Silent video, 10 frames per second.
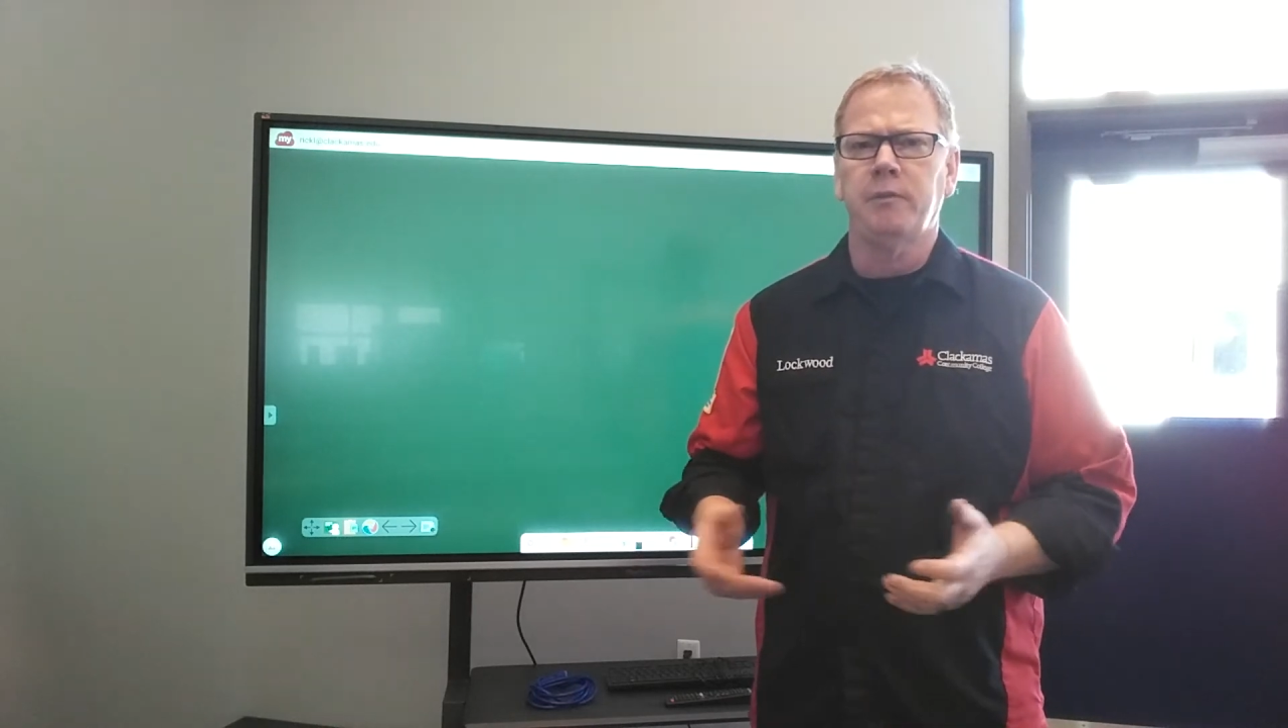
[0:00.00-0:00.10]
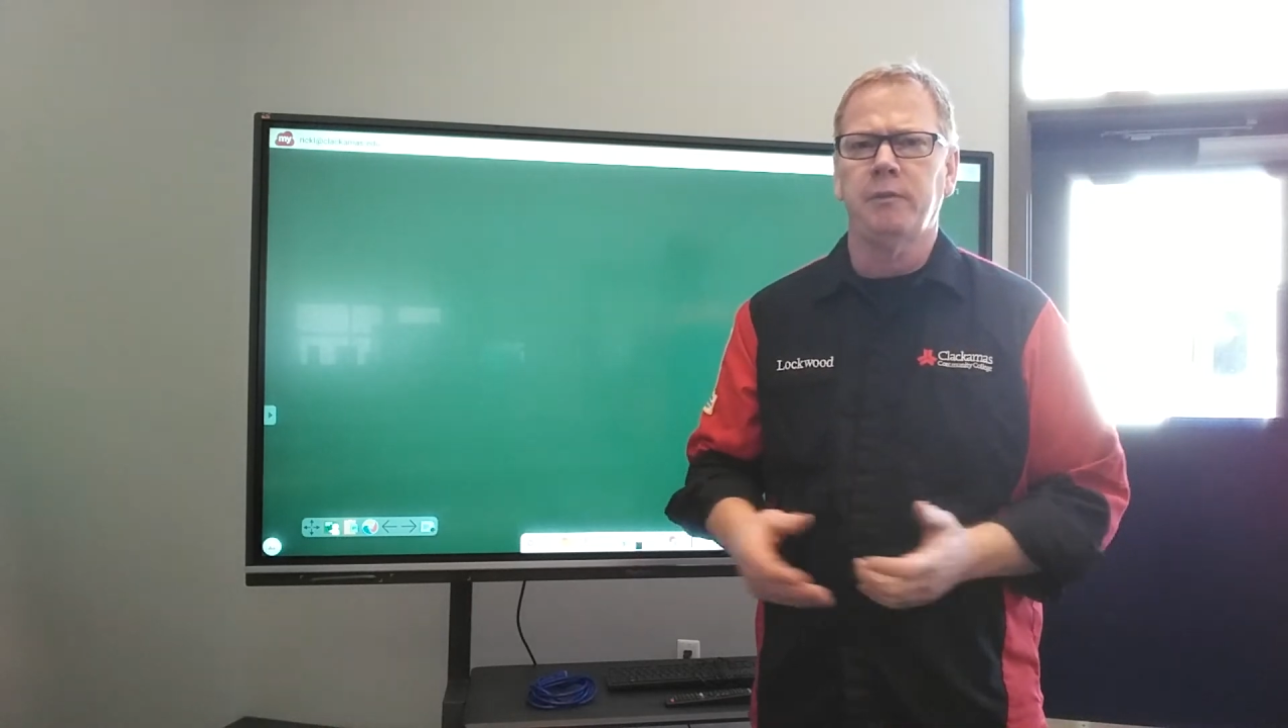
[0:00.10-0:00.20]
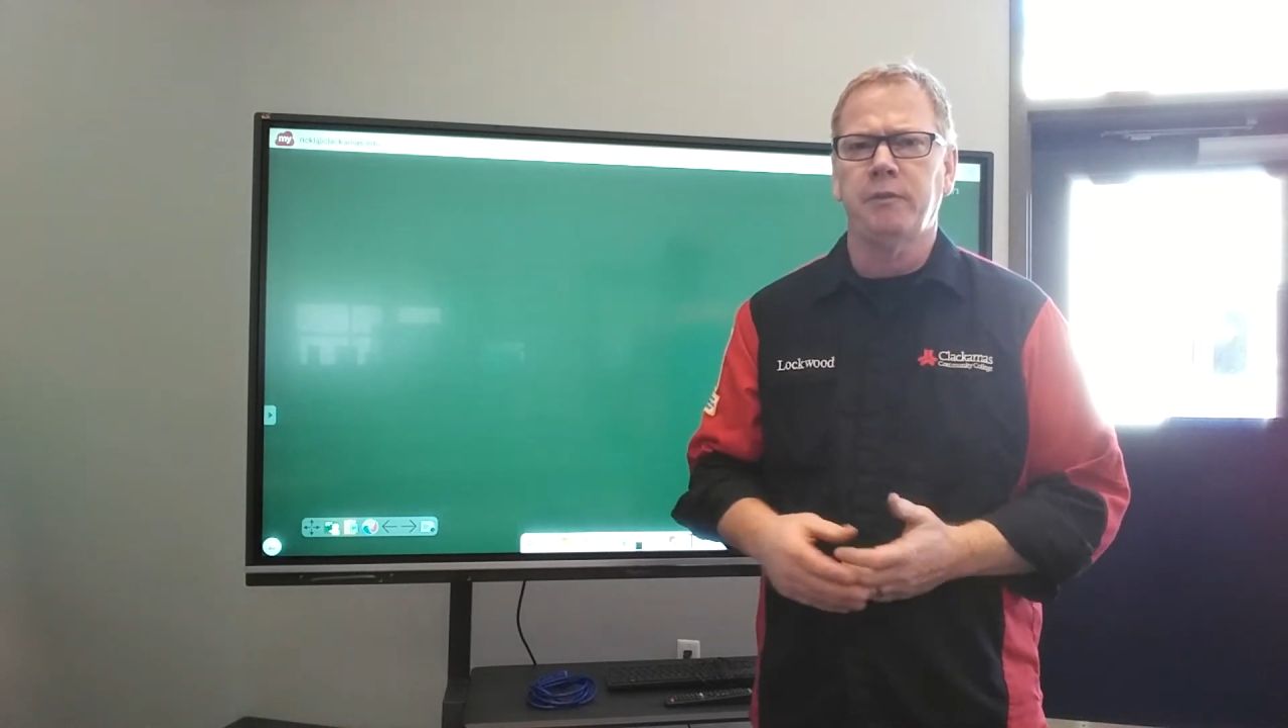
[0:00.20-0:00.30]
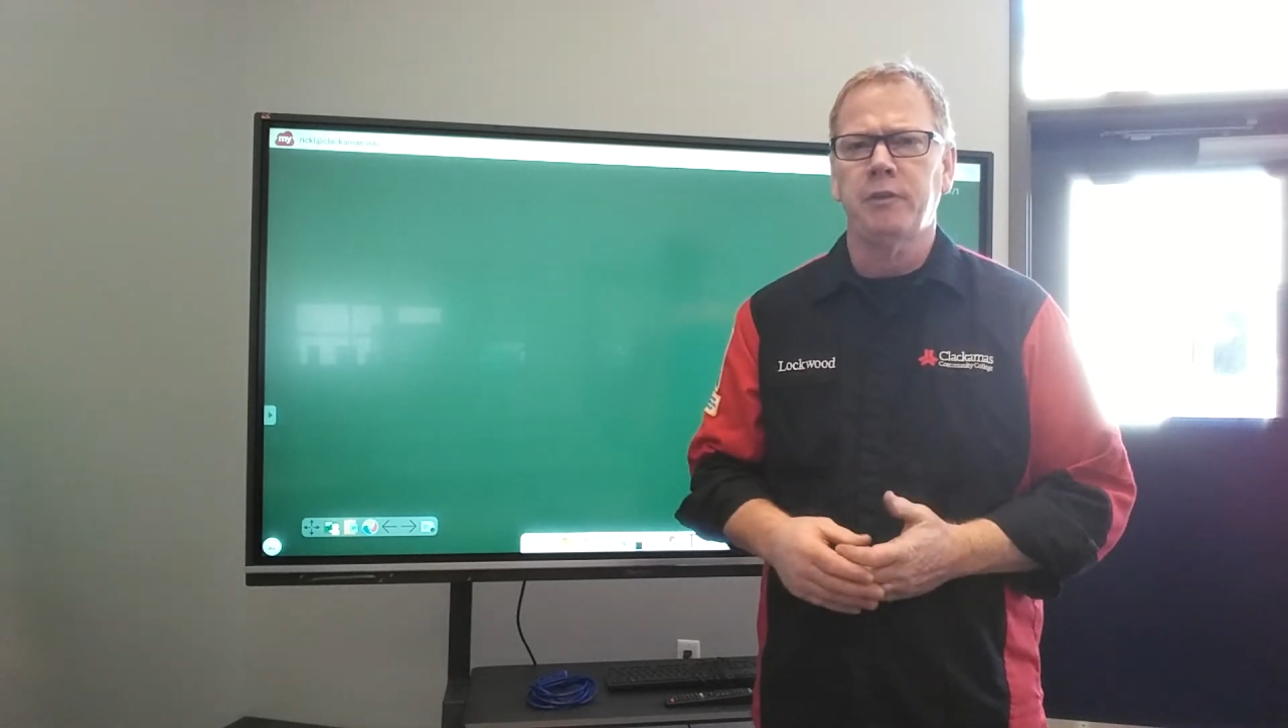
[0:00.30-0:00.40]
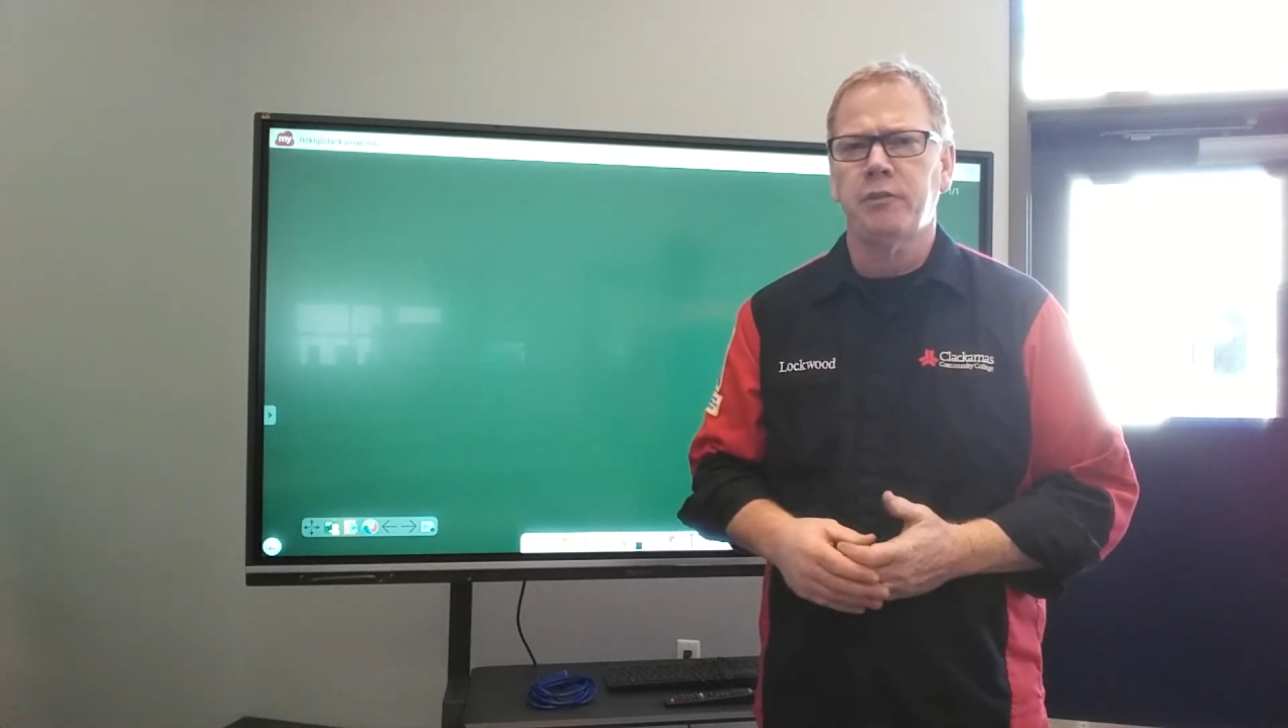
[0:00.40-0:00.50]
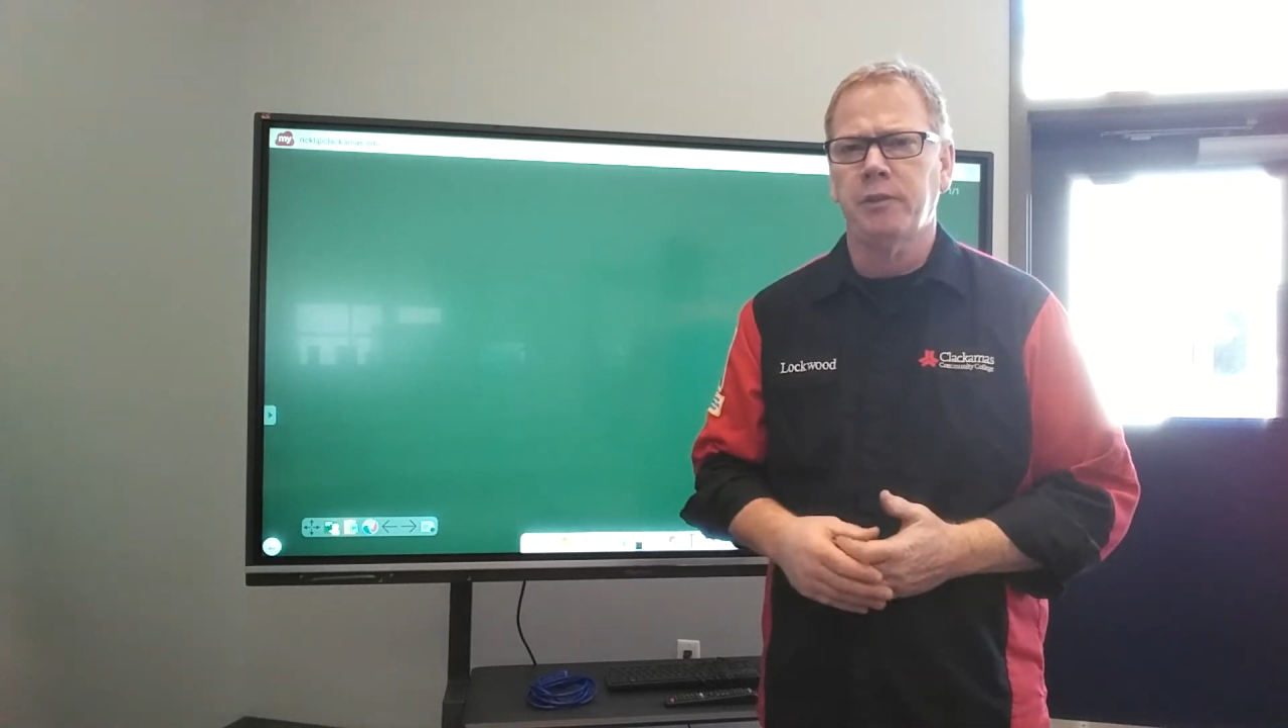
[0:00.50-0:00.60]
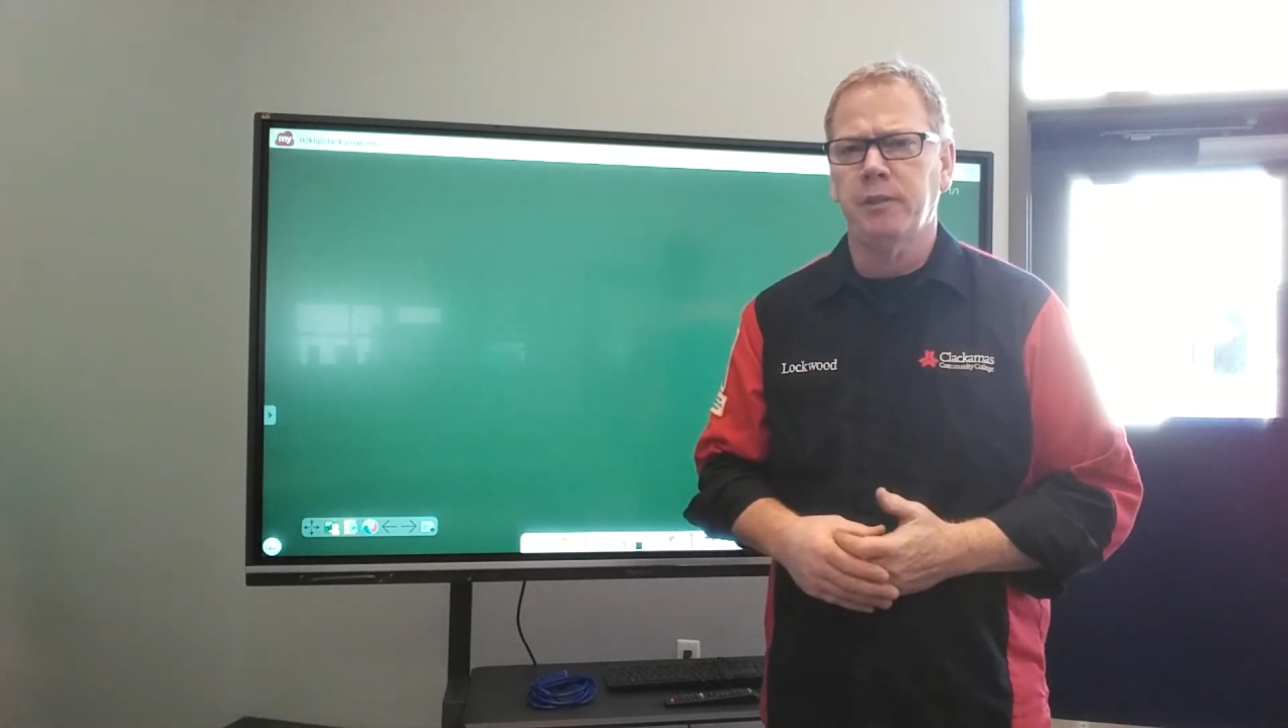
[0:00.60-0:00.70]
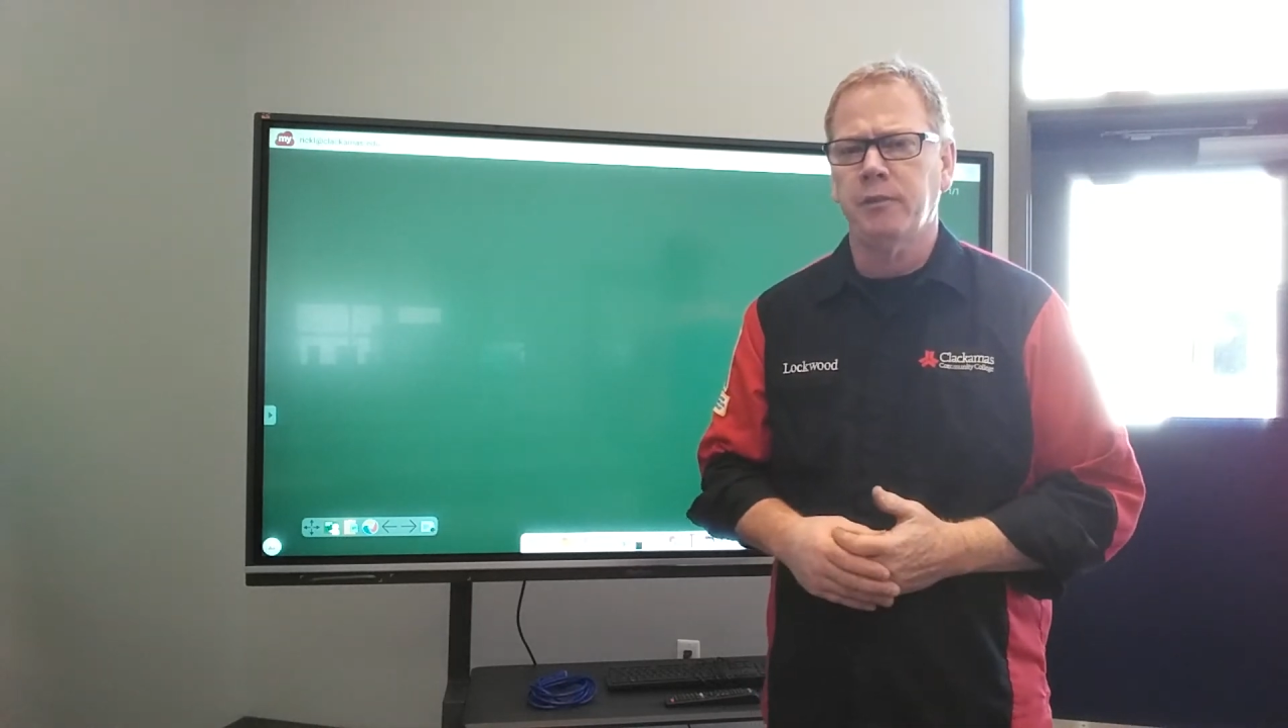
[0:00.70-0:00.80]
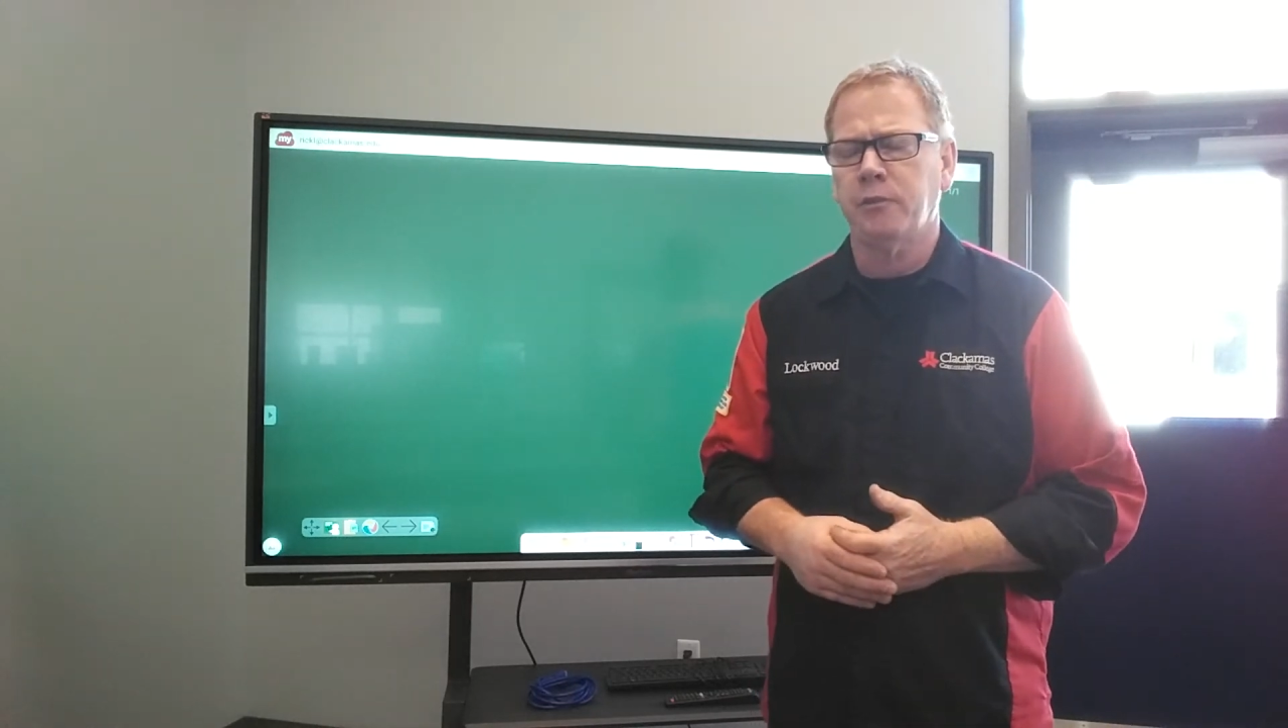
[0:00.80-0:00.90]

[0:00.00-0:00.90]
of the refrigerant is